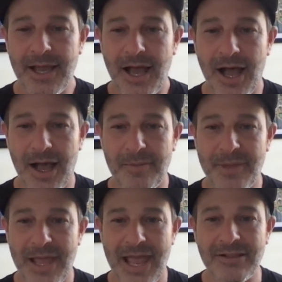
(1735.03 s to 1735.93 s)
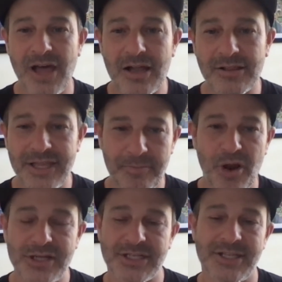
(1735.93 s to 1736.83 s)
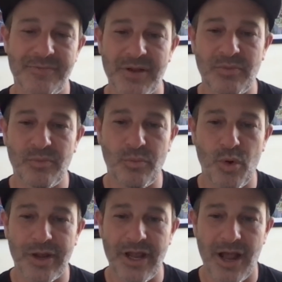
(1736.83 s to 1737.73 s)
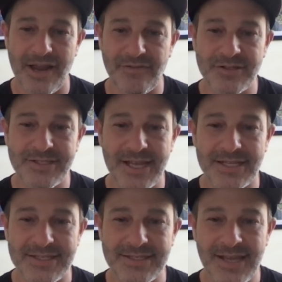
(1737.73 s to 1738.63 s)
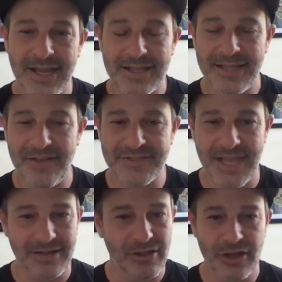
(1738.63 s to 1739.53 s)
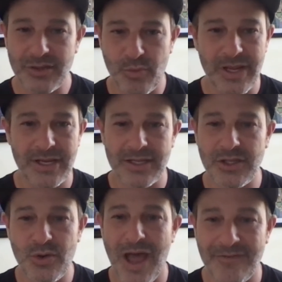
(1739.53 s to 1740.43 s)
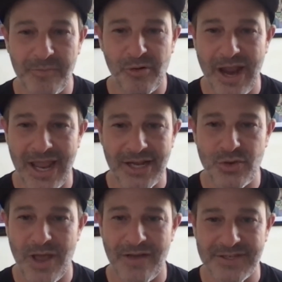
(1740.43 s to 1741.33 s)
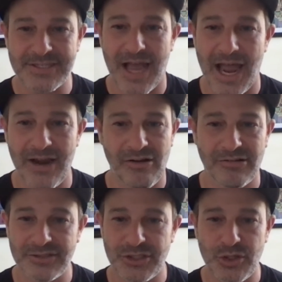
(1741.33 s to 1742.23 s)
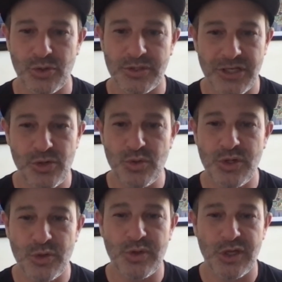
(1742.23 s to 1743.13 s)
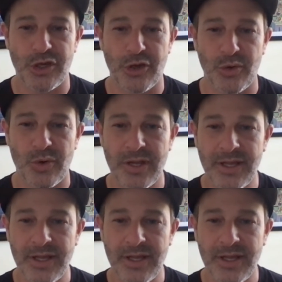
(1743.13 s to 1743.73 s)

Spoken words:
And luckily the projects I've been working on ever since, they've said, look, you have a brand, you have a style, do you,